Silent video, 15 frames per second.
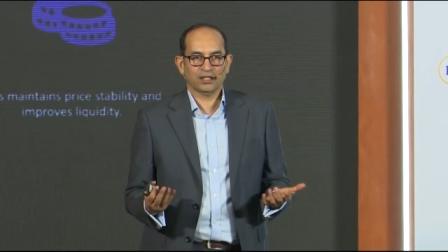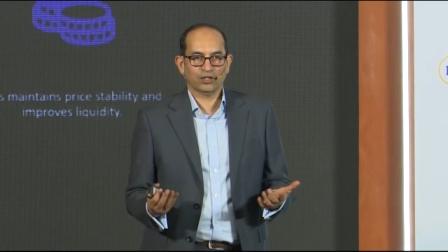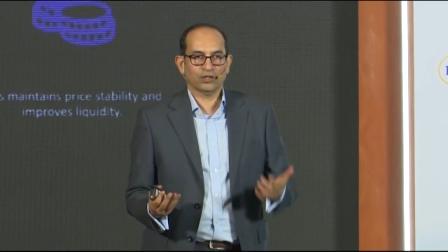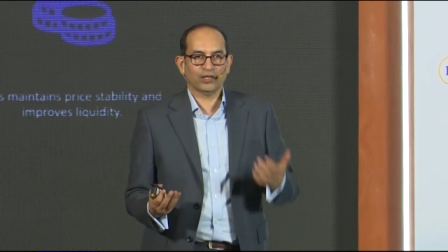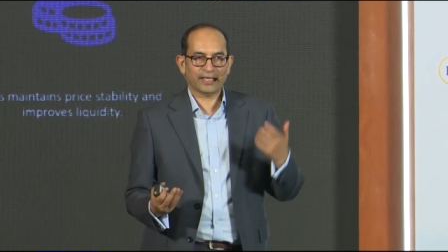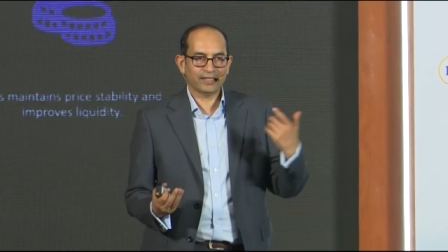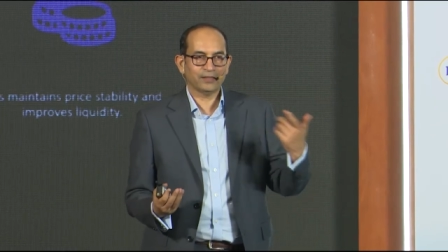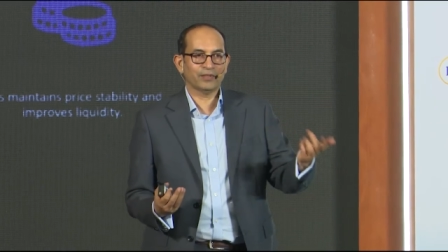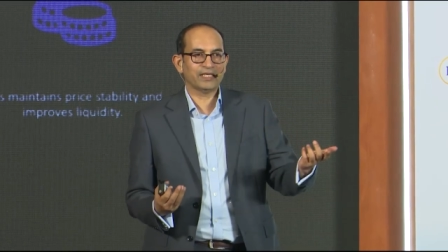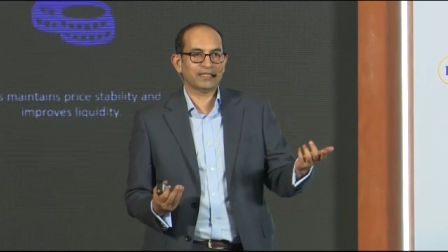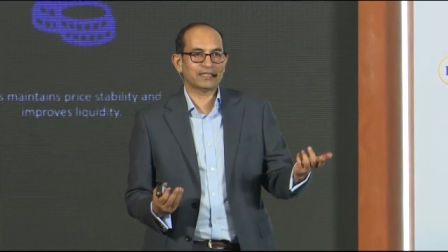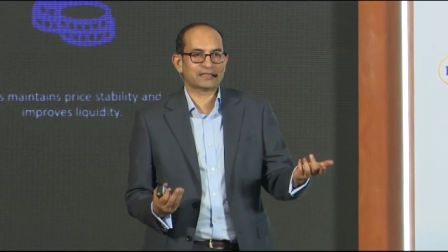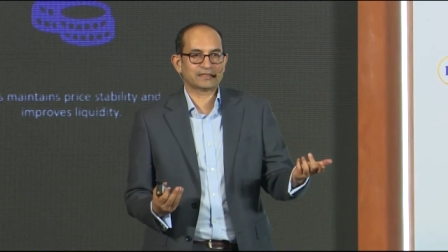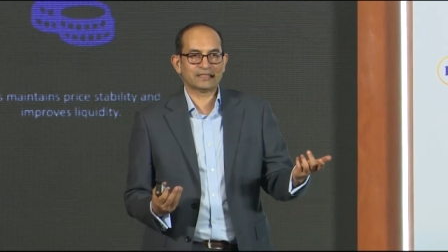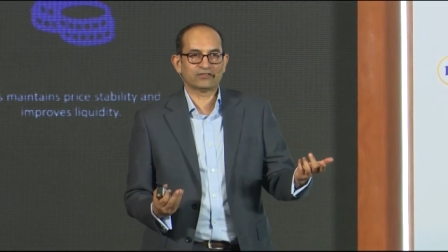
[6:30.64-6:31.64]
Anybody
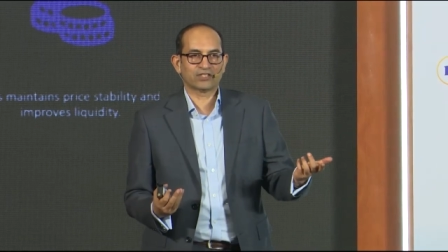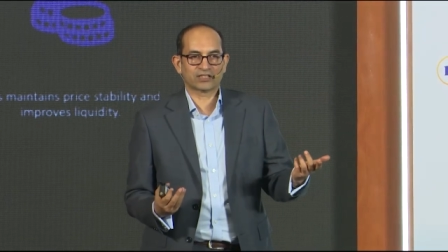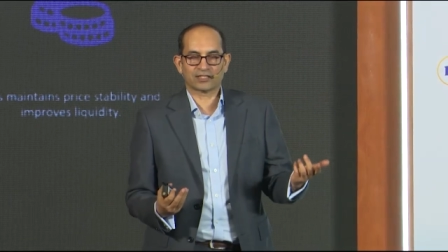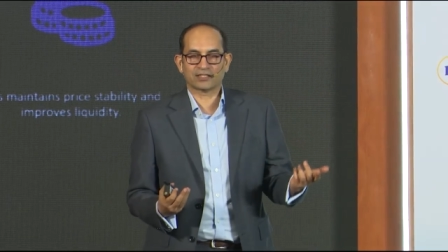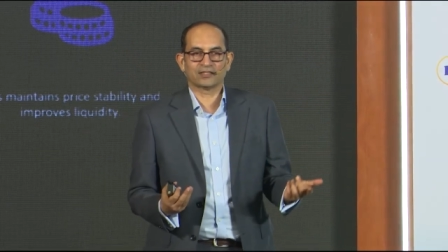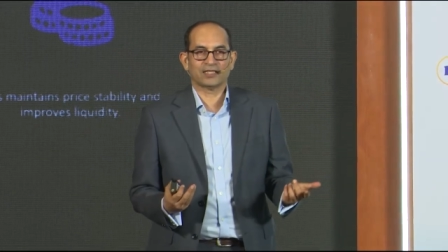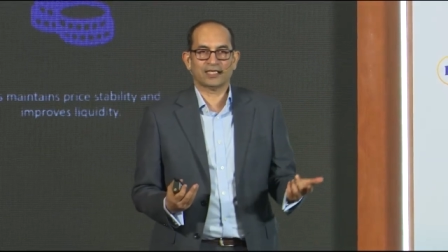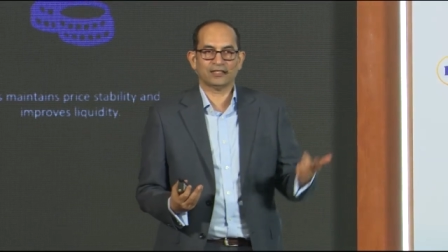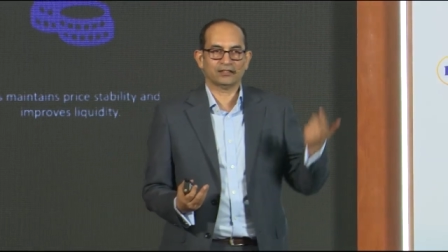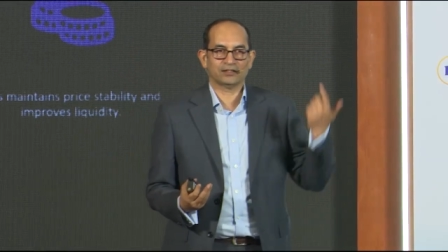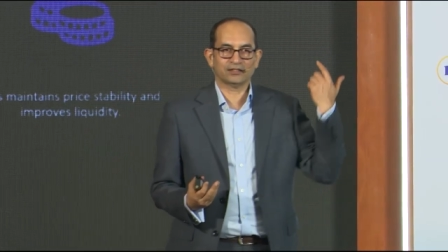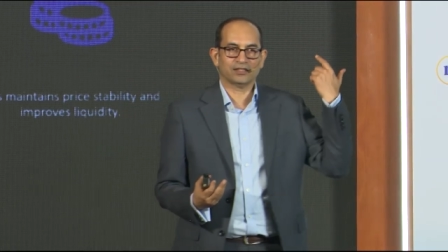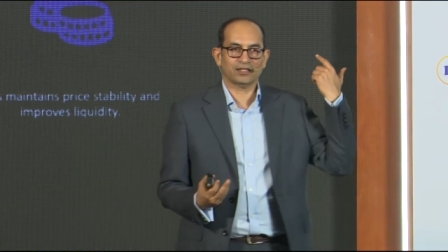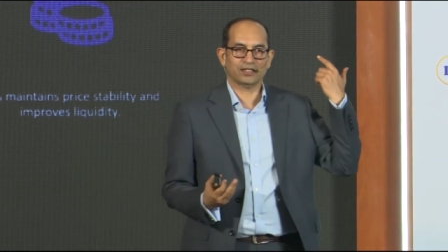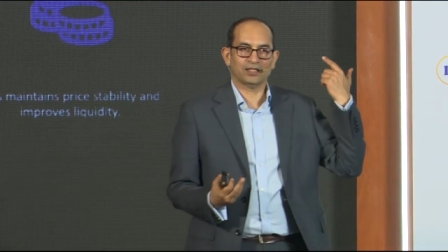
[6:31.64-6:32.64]
that's interested in that,
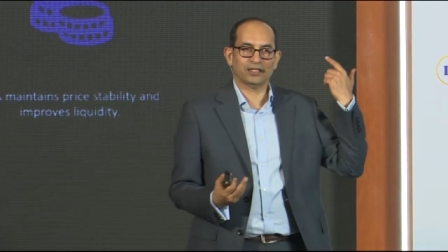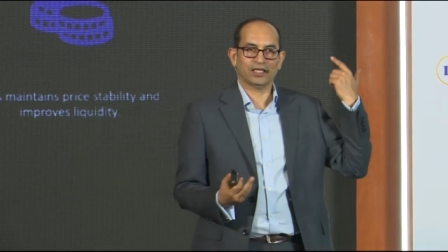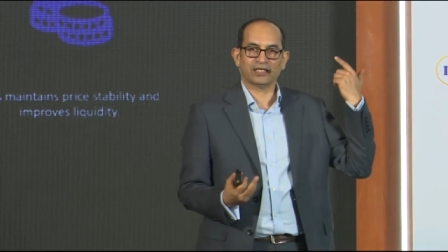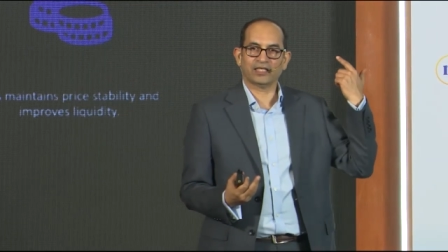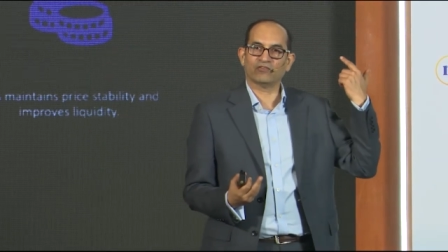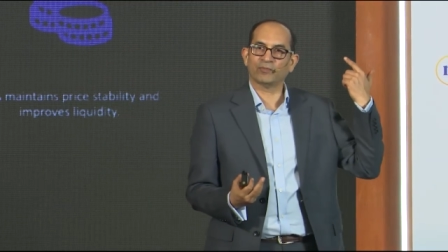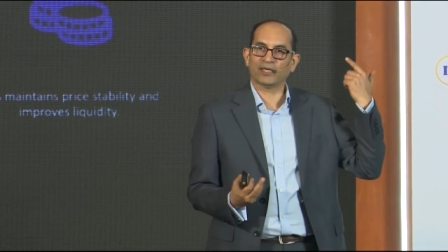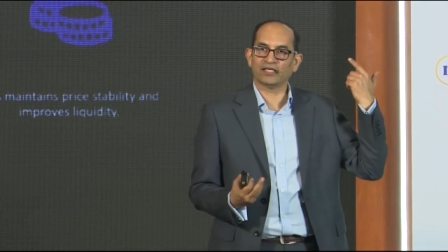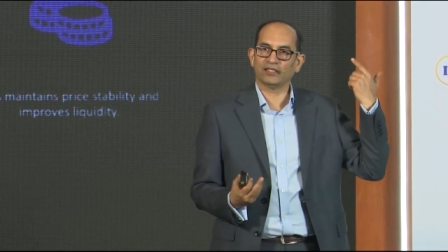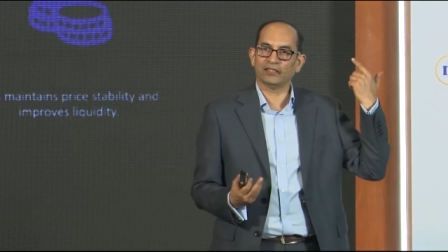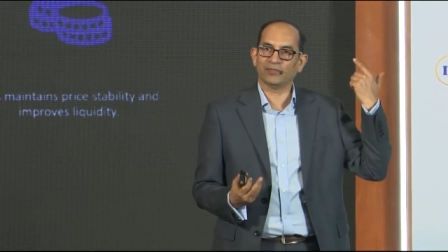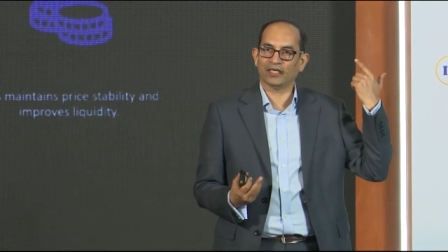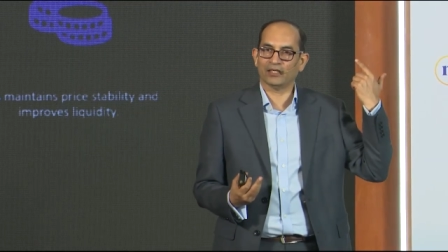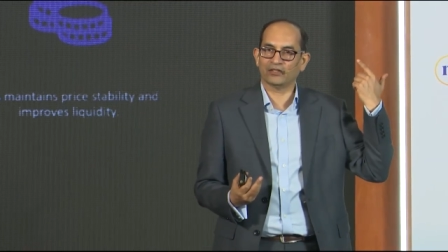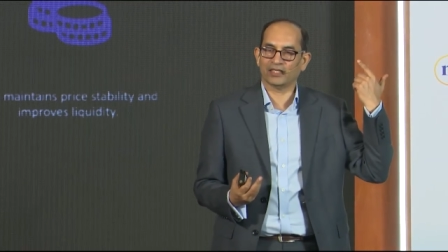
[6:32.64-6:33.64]
I'll give my
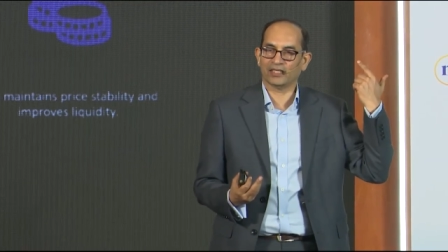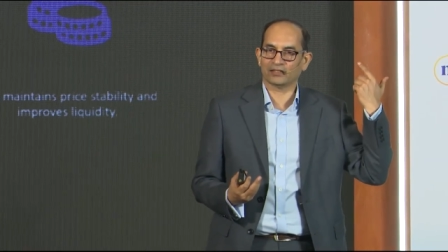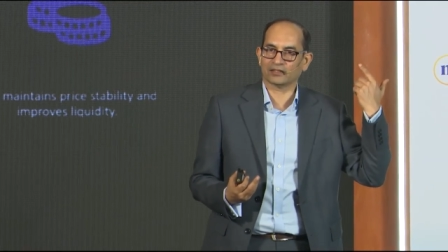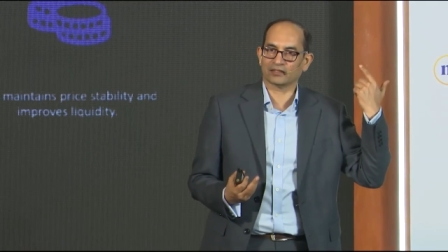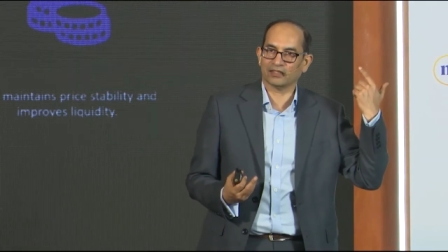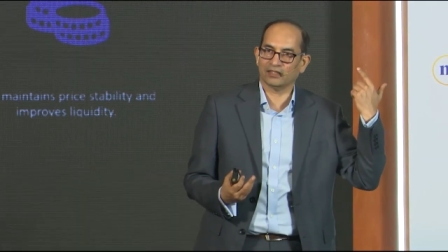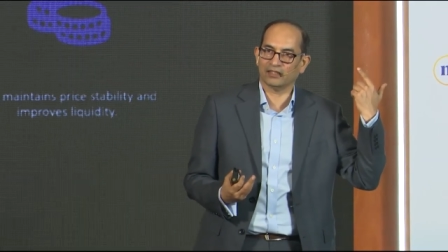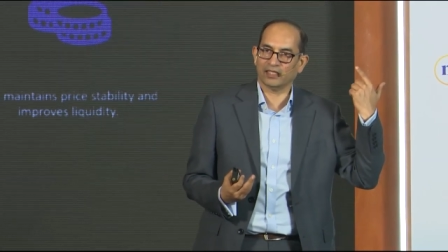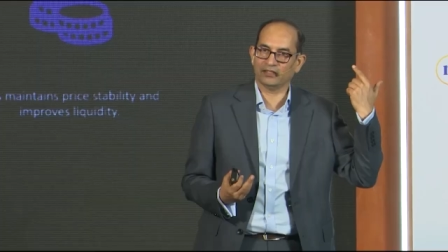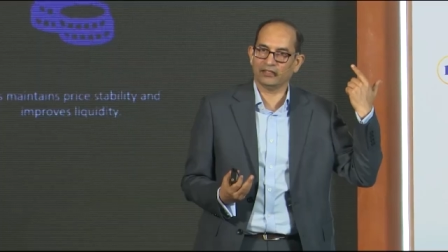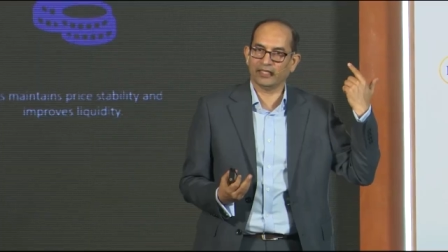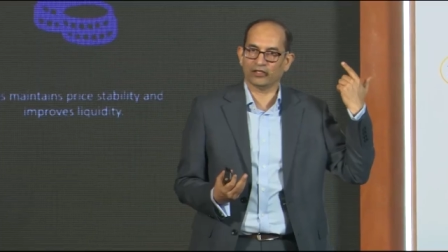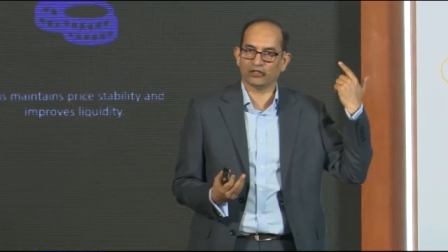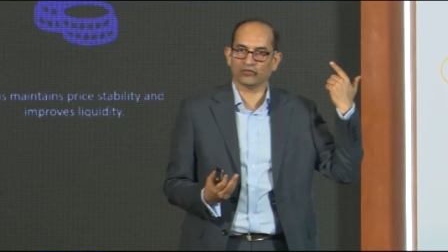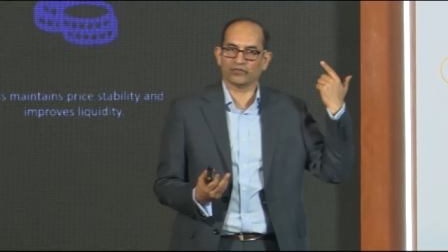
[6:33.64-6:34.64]
email address at the
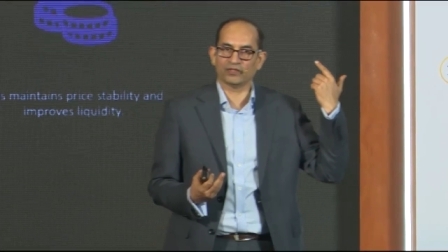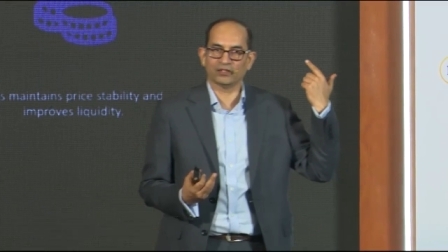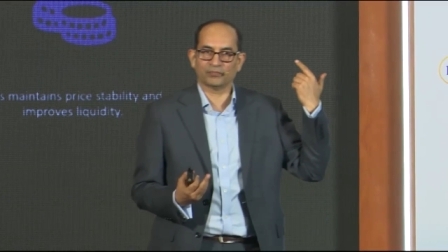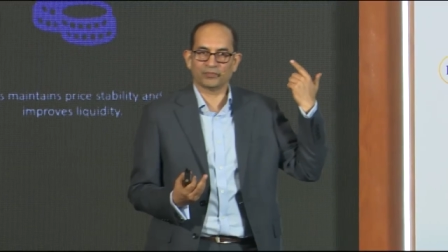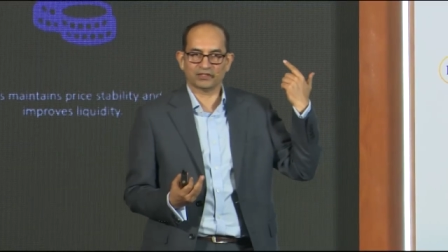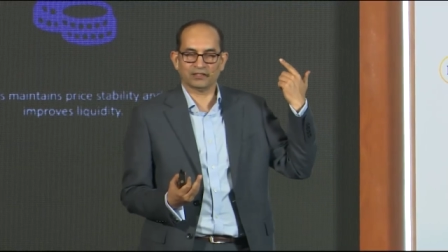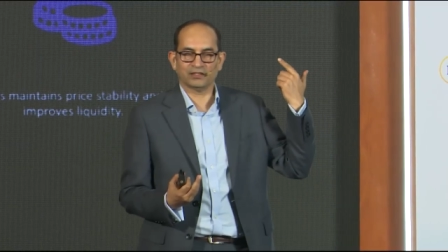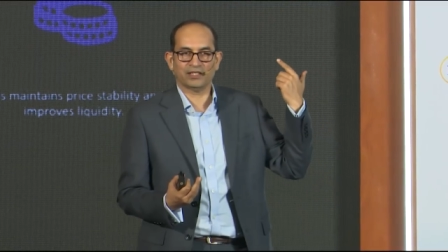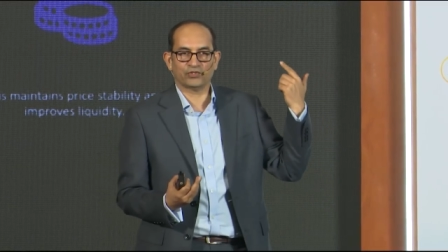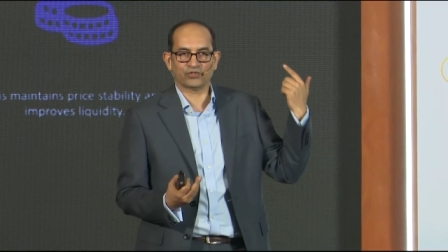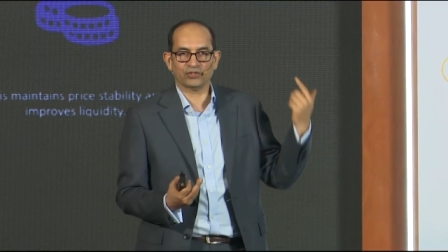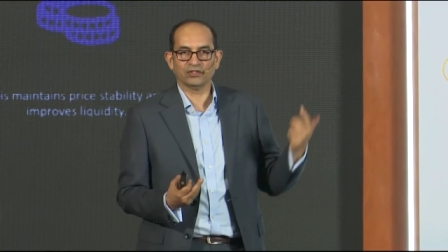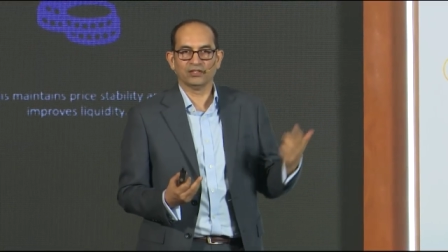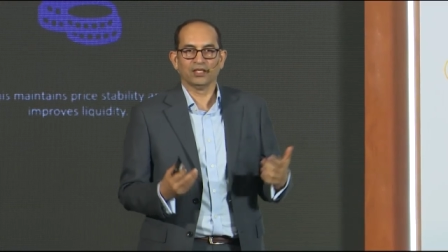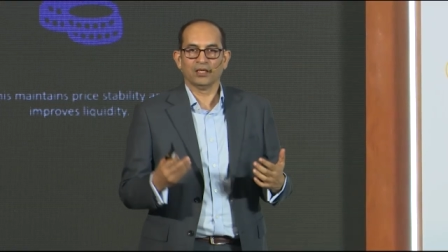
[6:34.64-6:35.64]
end of the presentation.